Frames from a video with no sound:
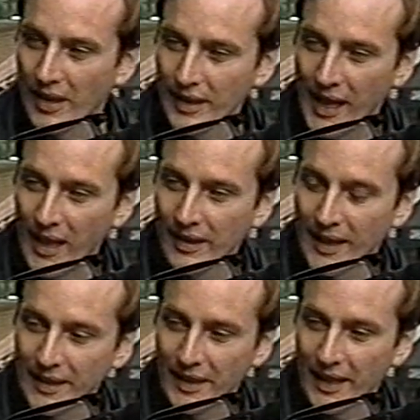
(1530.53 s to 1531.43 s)
on
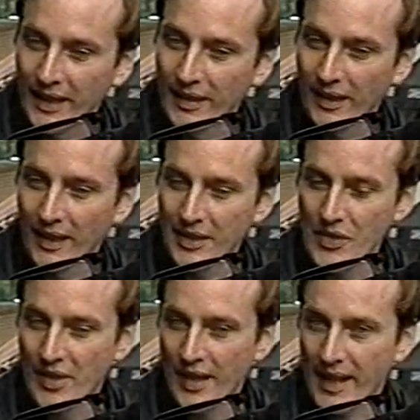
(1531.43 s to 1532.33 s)
that day. And
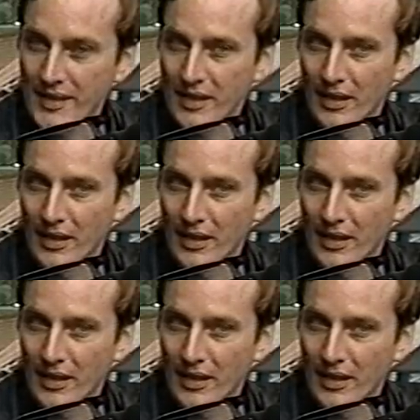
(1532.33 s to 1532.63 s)
usually that's